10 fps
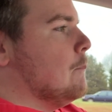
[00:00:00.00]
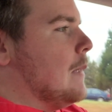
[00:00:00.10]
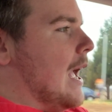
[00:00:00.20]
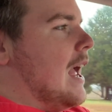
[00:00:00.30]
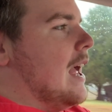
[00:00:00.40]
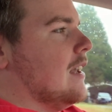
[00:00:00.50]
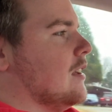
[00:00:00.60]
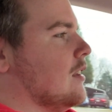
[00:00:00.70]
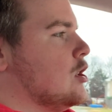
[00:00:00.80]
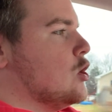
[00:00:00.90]

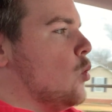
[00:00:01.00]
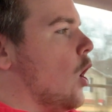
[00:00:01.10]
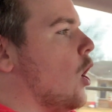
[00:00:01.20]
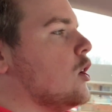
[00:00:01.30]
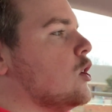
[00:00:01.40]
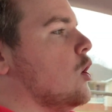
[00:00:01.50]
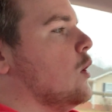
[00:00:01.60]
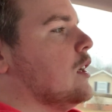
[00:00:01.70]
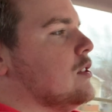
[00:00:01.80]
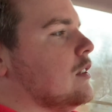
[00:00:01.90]
And you aren't
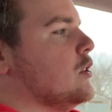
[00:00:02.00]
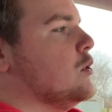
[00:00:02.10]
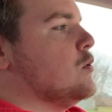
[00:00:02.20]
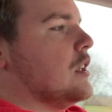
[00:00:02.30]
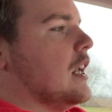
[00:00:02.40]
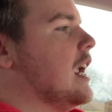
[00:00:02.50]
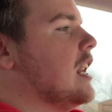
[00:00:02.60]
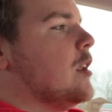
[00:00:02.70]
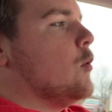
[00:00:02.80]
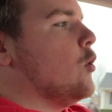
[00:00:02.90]
going to lose
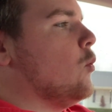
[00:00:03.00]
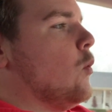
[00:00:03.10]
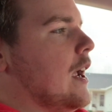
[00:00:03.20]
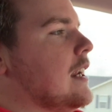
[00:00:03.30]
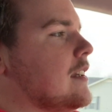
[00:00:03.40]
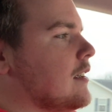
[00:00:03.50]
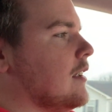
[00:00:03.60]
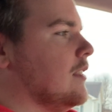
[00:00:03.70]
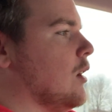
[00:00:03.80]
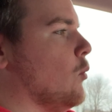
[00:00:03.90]
any more weight
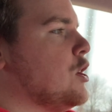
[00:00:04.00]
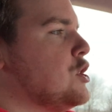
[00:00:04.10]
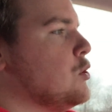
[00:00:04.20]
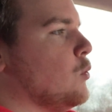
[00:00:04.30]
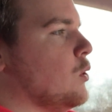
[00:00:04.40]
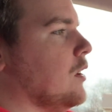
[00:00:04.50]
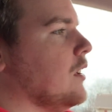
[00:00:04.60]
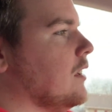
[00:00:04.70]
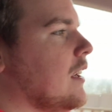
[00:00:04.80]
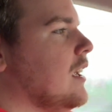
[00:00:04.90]
than what you
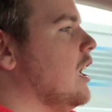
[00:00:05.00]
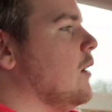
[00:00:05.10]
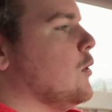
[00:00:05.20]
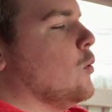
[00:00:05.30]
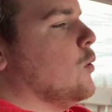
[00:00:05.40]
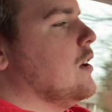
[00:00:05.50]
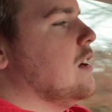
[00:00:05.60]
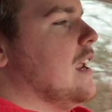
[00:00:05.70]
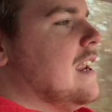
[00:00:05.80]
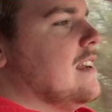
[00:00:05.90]
would if you were
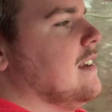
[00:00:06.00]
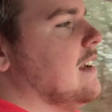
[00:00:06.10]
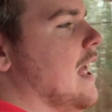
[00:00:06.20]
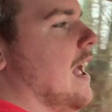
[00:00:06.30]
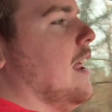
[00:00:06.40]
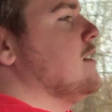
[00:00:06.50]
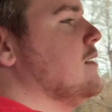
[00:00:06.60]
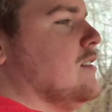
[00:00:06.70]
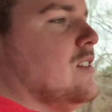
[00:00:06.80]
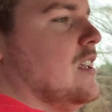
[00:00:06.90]
eating at
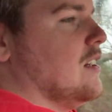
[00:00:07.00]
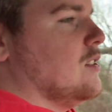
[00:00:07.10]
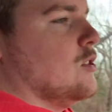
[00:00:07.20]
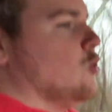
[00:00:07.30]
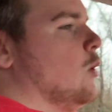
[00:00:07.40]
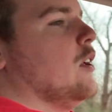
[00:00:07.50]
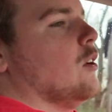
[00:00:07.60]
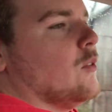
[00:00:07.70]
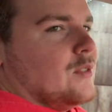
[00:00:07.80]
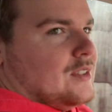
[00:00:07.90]
6,
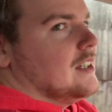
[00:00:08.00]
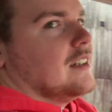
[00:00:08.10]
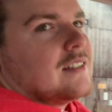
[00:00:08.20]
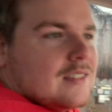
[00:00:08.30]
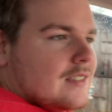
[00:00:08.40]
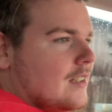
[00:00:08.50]
12, 6.